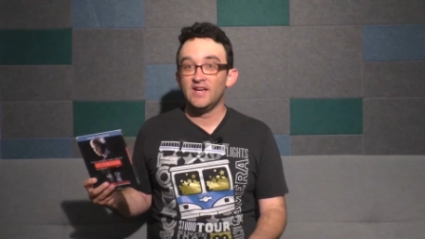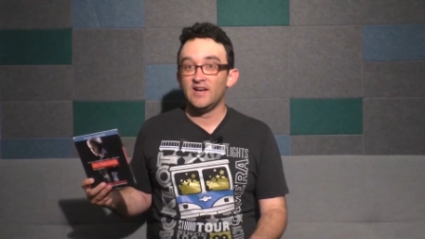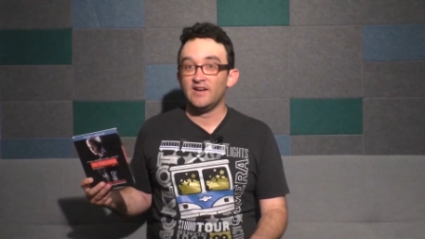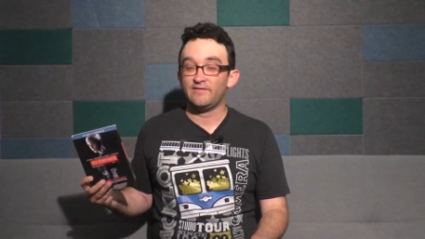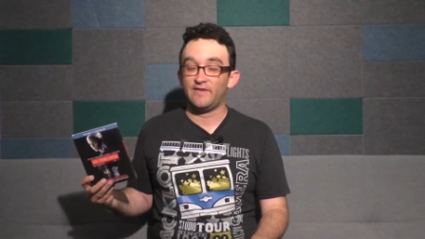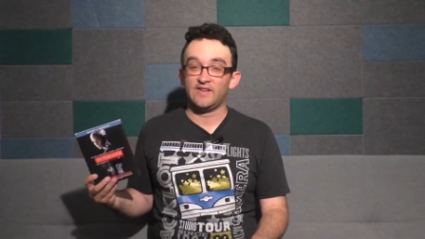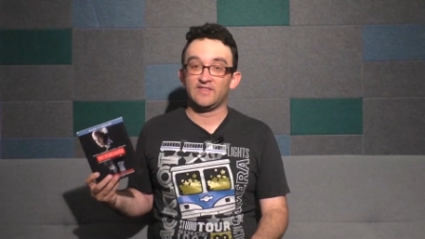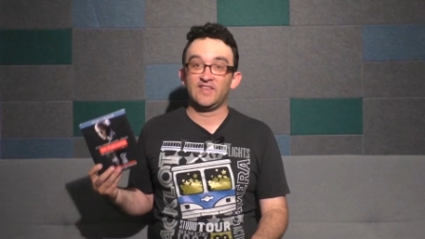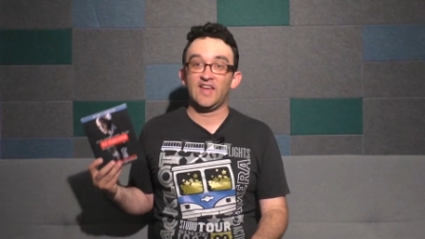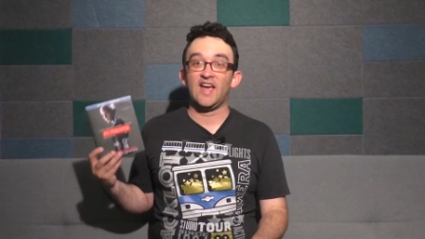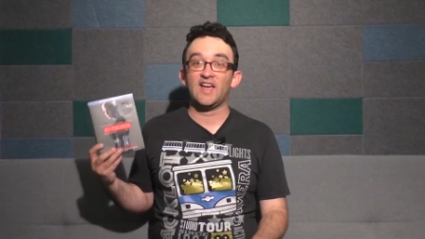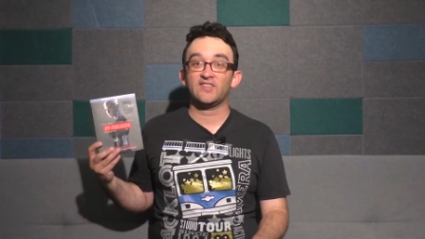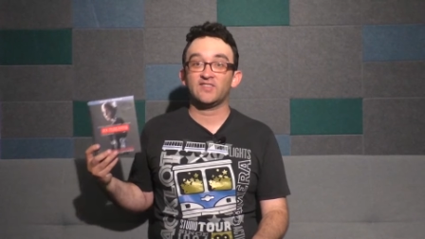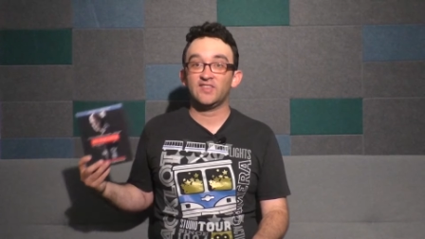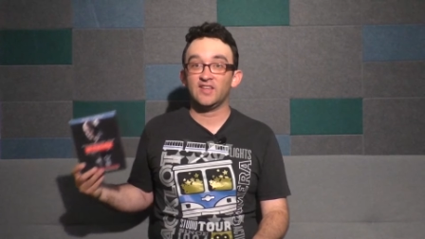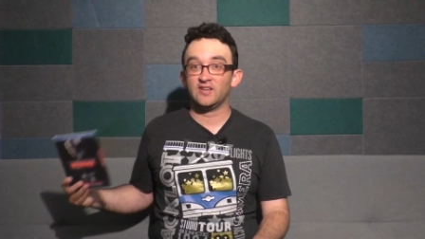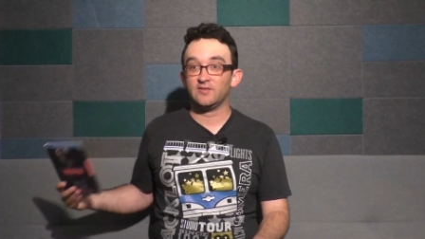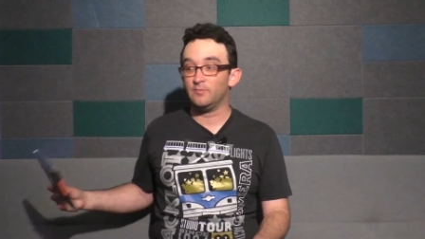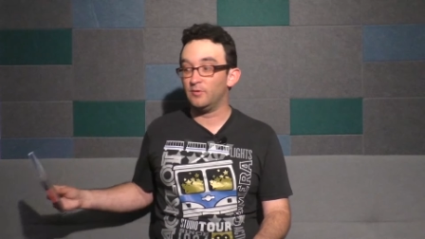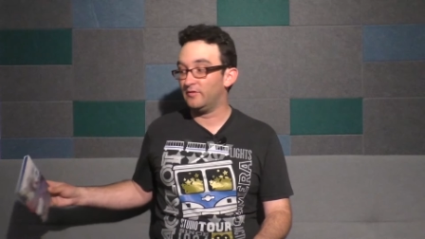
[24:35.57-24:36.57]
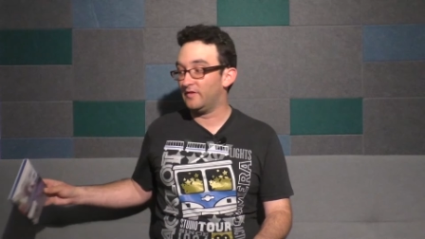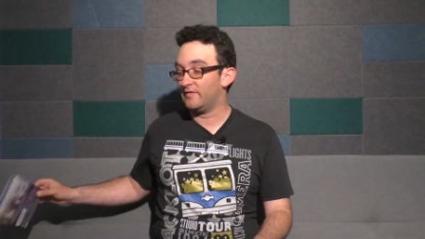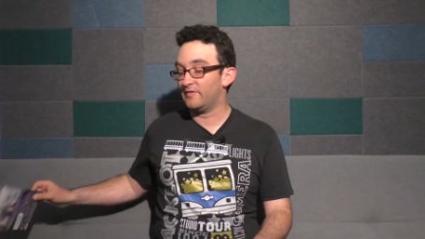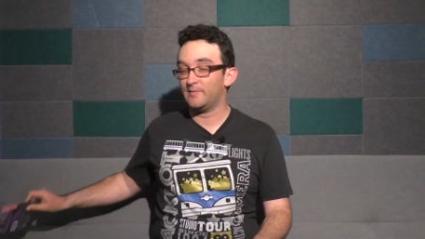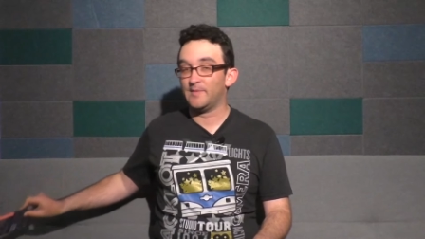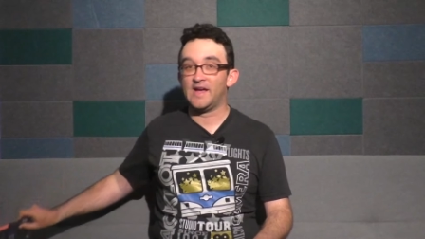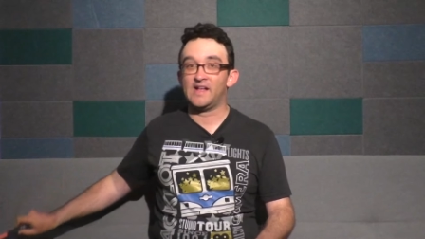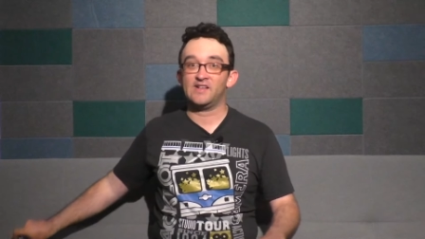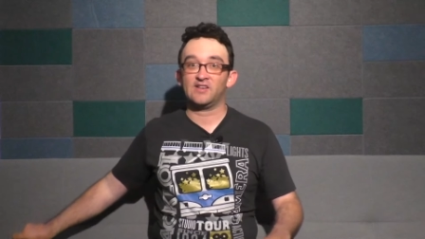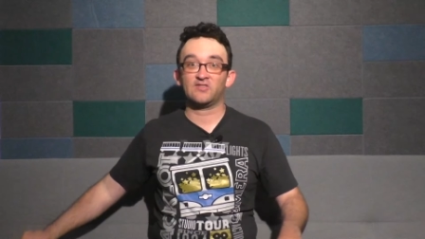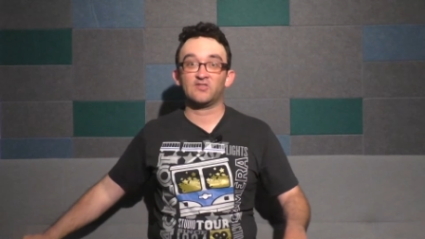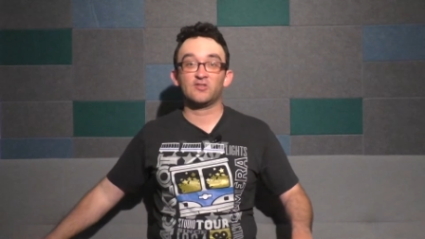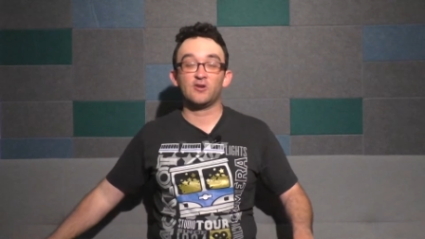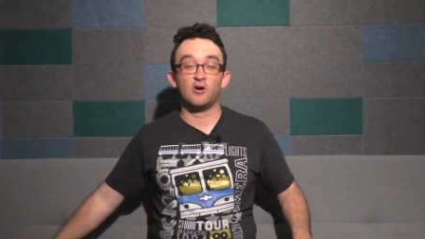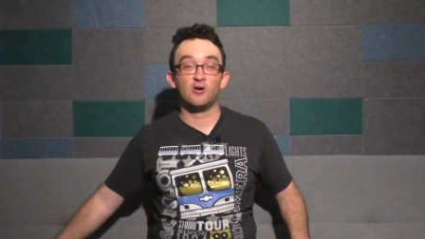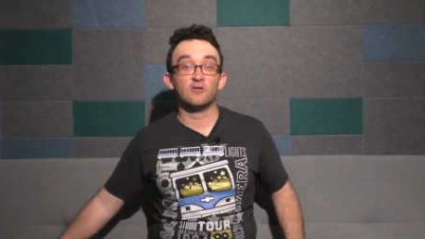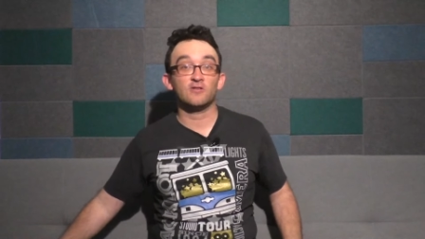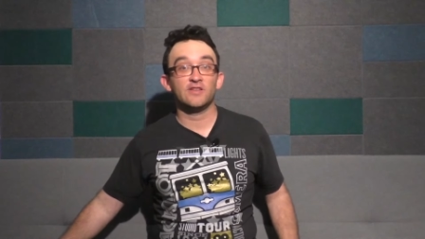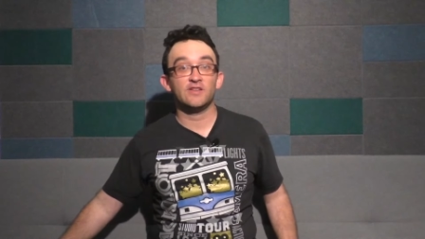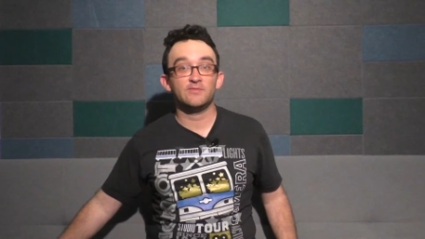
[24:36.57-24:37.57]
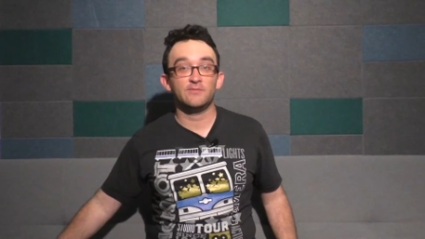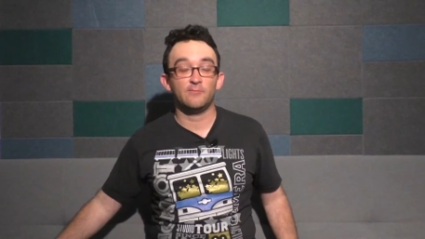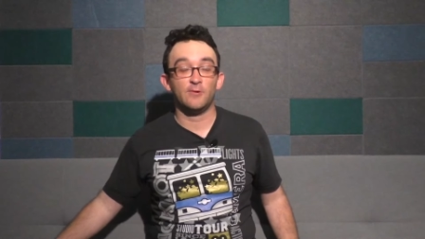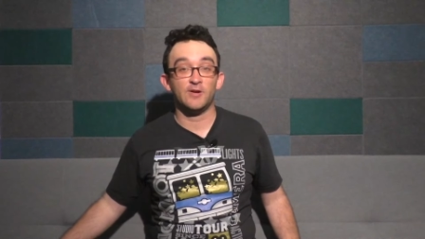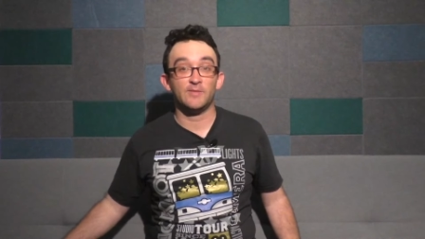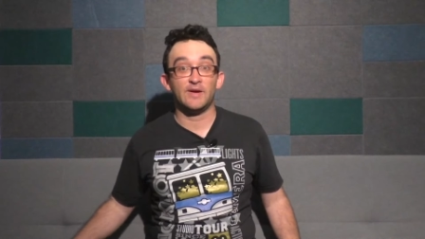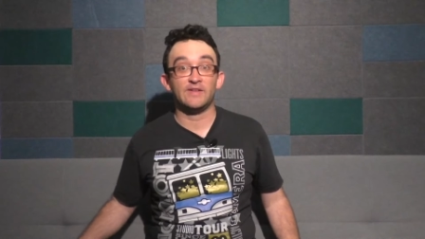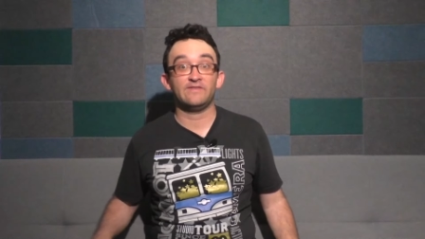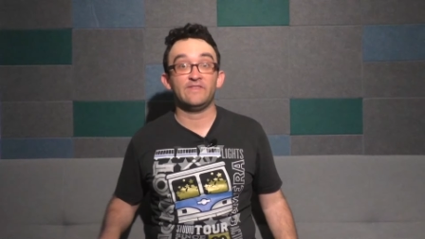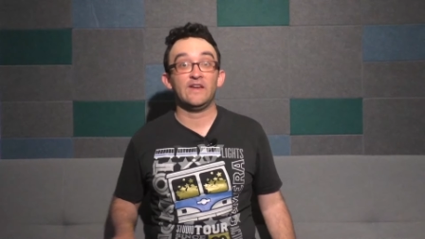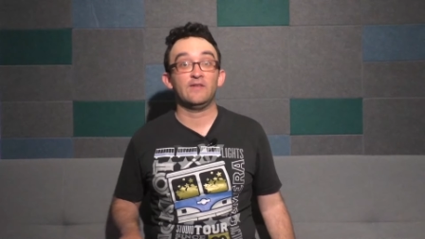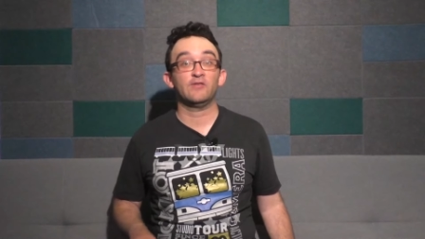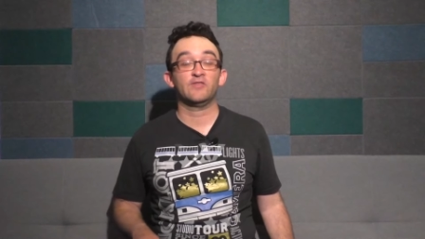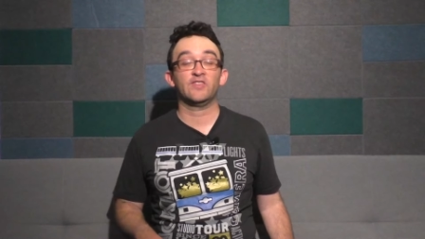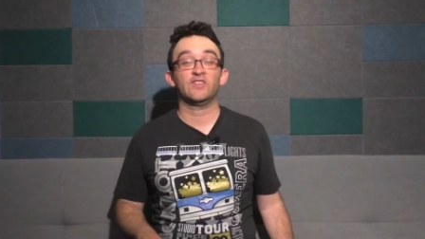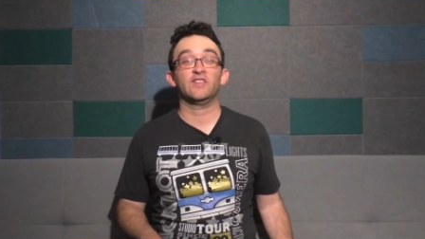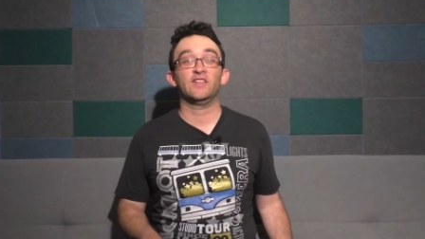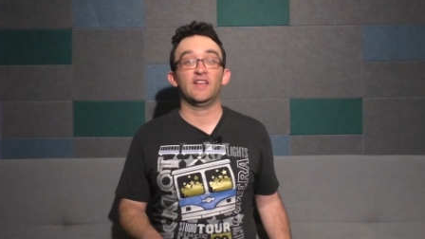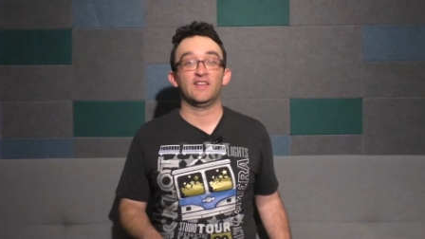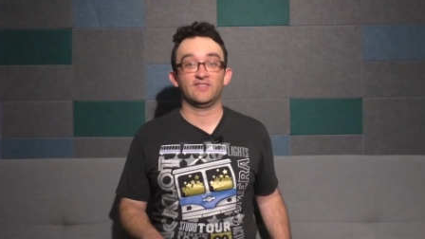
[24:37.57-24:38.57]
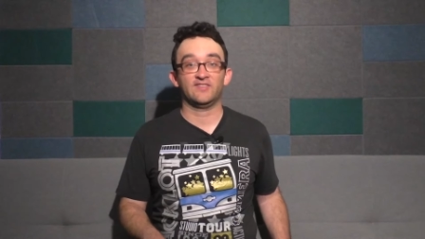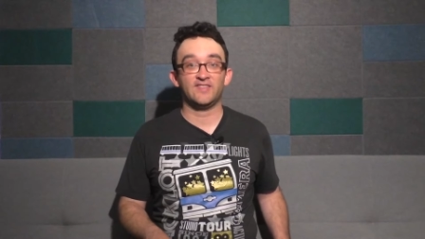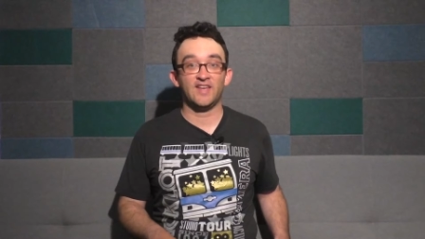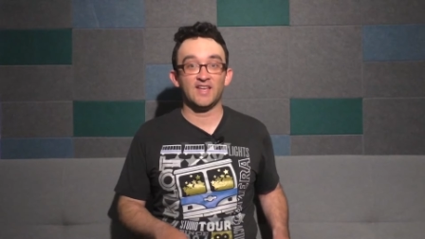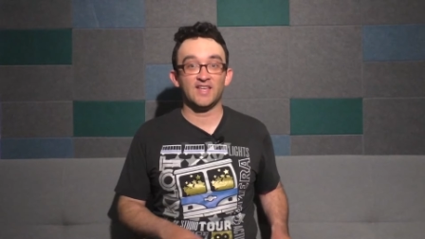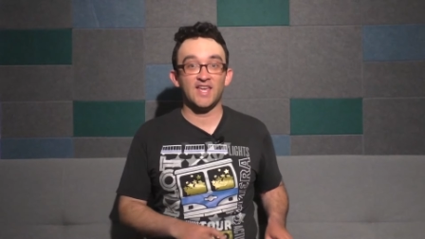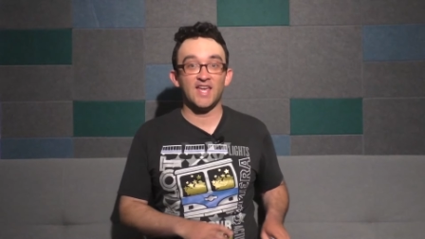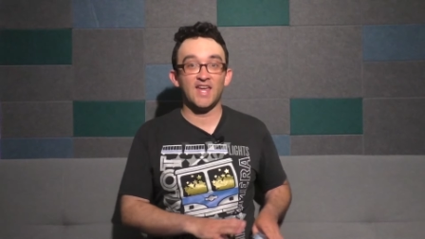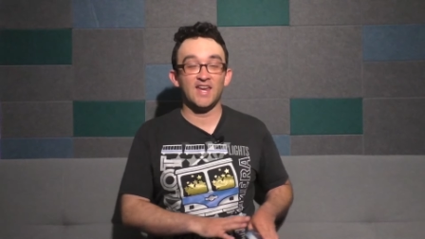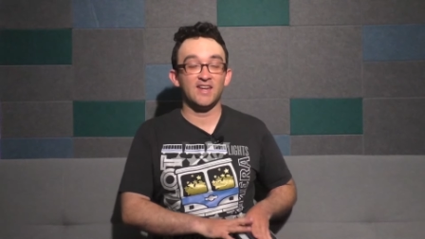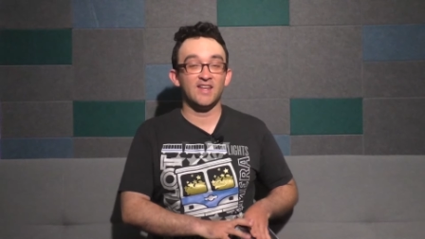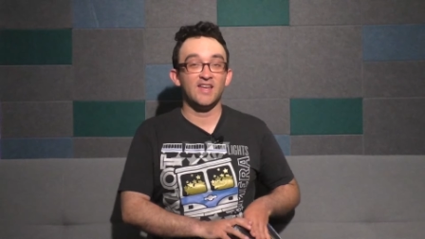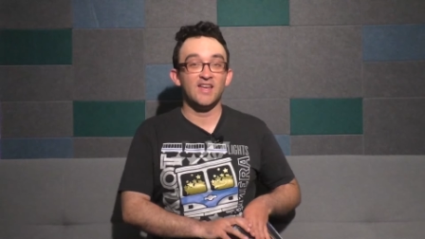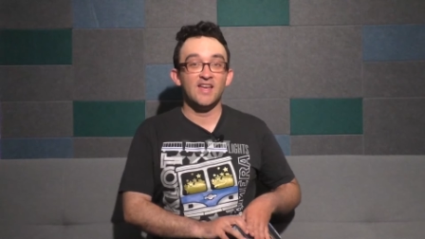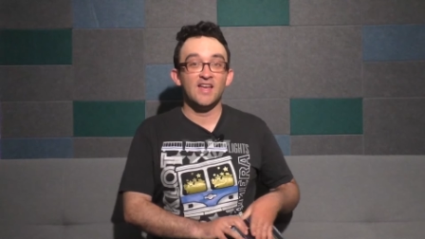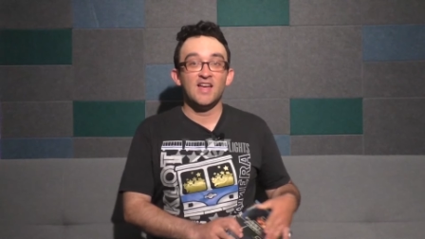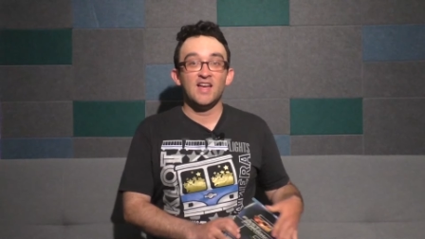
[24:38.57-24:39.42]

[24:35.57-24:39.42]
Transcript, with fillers: fantastic movie from Alex Garland, one of my favorites of the last decade.